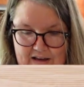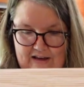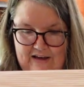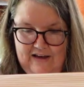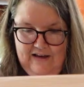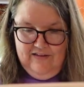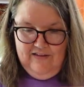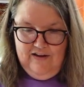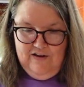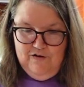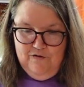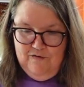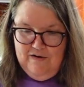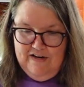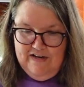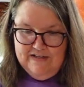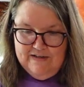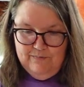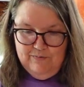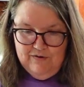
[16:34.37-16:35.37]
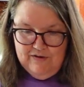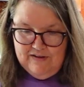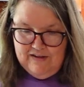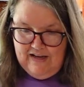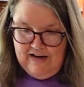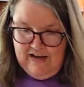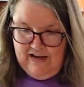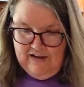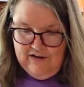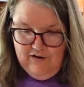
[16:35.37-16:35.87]
And then you need to put
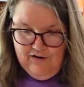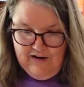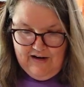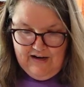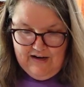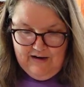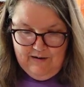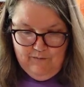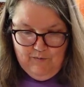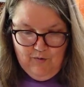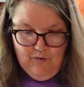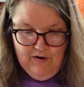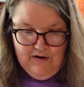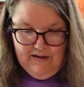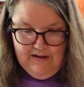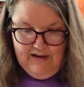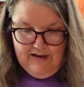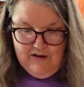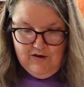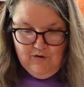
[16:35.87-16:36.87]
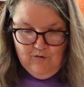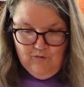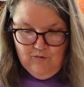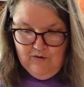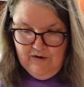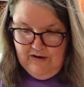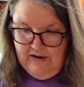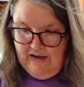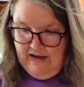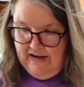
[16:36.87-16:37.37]
that on your cutting board like you
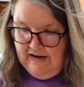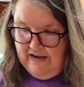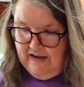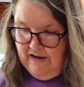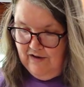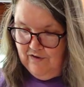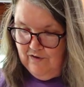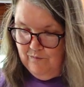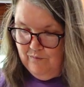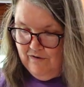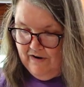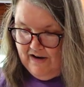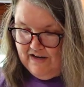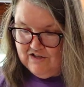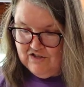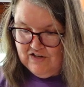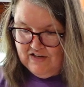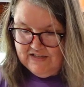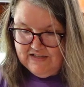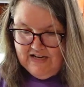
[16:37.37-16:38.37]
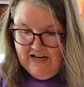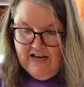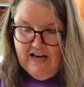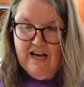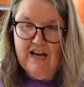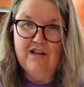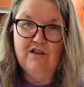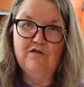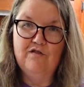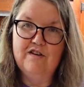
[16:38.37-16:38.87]
would any other project,
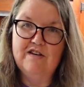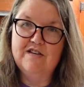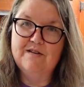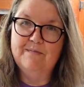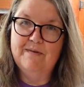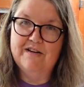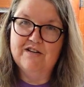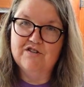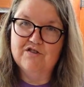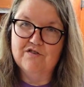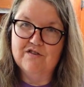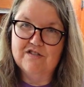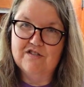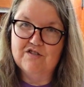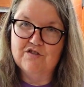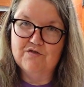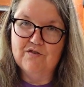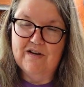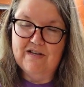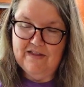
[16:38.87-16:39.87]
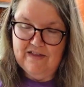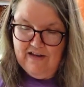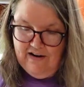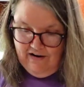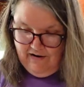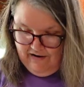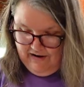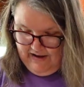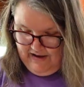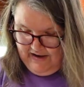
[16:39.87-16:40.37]
and you need to make sure it's straight
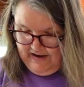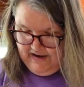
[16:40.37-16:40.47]
there.